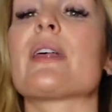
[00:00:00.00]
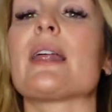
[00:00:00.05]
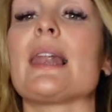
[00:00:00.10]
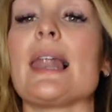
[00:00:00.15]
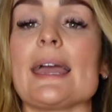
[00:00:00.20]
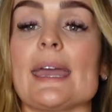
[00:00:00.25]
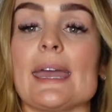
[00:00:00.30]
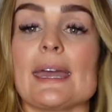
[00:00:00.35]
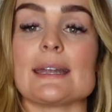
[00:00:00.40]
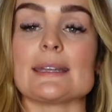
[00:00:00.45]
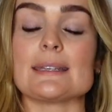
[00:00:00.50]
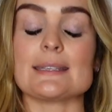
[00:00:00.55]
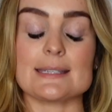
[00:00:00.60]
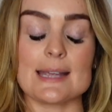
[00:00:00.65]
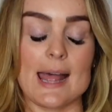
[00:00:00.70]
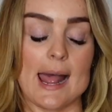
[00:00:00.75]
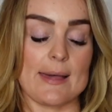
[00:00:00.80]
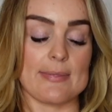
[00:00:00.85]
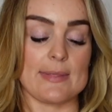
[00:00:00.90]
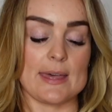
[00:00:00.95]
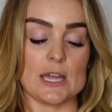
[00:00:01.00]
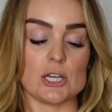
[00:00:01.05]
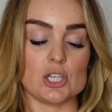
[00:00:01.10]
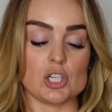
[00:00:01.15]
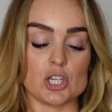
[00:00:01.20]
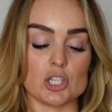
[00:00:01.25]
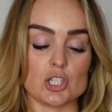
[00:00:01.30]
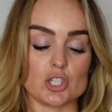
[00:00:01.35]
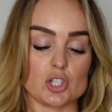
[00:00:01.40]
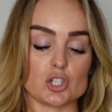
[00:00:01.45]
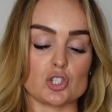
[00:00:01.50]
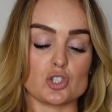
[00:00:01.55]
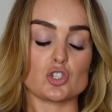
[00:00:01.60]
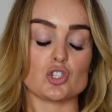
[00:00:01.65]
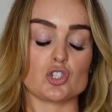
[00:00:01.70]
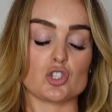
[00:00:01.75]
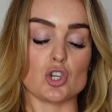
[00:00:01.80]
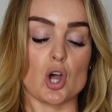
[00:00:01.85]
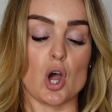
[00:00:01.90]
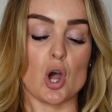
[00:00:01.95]
the leggings and they're just
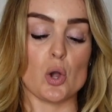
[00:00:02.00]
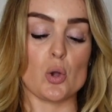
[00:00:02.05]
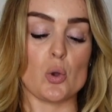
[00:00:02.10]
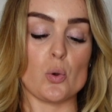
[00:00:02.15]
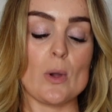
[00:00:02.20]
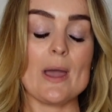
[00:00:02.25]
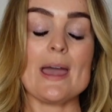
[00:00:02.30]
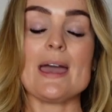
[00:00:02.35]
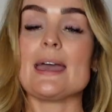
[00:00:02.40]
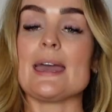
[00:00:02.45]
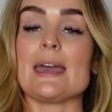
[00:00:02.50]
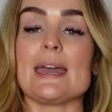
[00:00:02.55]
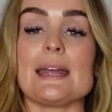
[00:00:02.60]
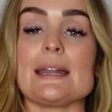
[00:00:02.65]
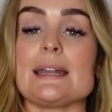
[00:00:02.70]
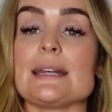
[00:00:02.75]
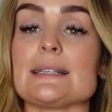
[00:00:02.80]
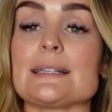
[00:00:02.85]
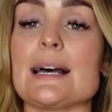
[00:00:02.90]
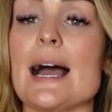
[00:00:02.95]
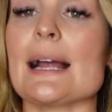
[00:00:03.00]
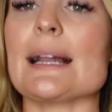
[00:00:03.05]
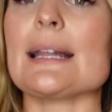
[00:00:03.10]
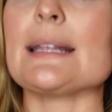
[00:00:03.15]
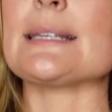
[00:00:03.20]
so, in exactly